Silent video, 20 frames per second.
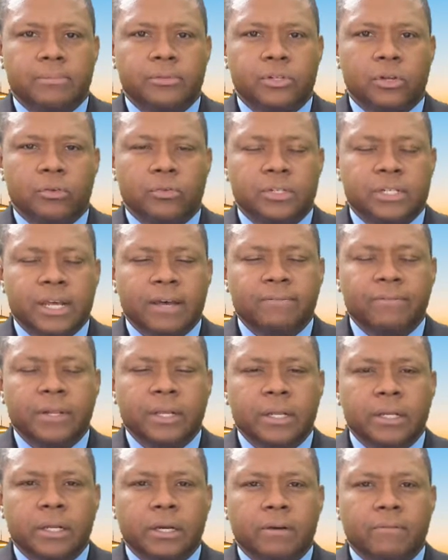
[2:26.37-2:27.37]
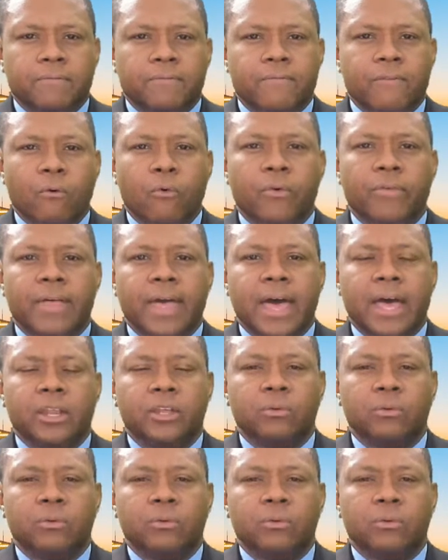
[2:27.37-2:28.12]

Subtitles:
So definitely look for that.